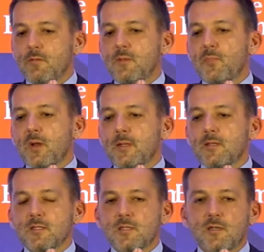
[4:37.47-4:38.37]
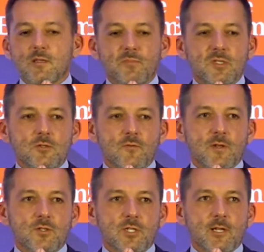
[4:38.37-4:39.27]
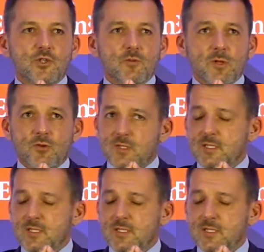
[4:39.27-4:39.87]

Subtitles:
implementing certain pieces of legislation because